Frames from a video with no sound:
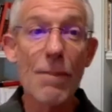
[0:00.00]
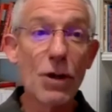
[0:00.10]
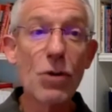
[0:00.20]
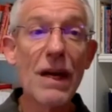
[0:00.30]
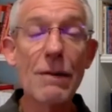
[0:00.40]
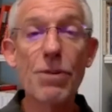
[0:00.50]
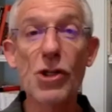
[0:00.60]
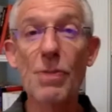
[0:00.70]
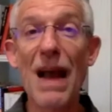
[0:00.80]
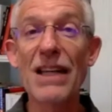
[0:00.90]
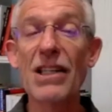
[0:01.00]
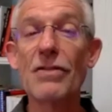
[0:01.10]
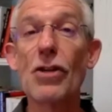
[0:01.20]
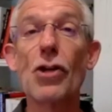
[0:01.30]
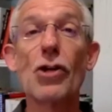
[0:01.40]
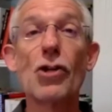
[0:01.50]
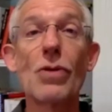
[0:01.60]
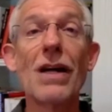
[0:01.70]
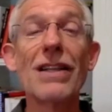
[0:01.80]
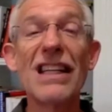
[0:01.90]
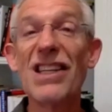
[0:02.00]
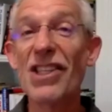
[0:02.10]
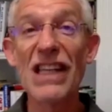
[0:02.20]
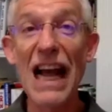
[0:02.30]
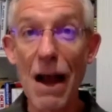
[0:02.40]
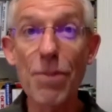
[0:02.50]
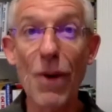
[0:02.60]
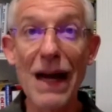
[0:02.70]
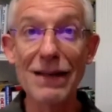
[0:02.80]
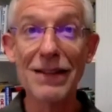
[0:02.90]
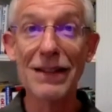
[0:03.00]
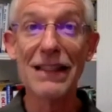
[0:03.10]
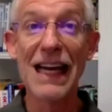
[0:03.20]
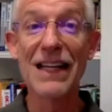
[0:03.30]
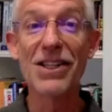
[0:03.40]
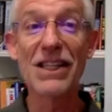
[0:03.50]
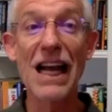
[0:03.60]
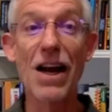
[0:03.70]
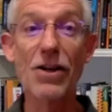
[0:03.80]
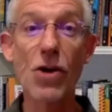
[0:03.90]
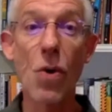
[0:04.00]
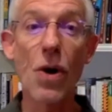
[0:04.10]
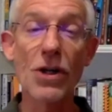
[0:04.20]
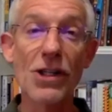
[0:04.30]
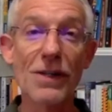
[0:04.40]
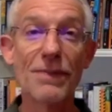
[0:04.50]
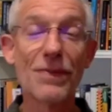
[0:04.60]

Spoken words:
between perspectives and are struggling to stay upright and to stay on course.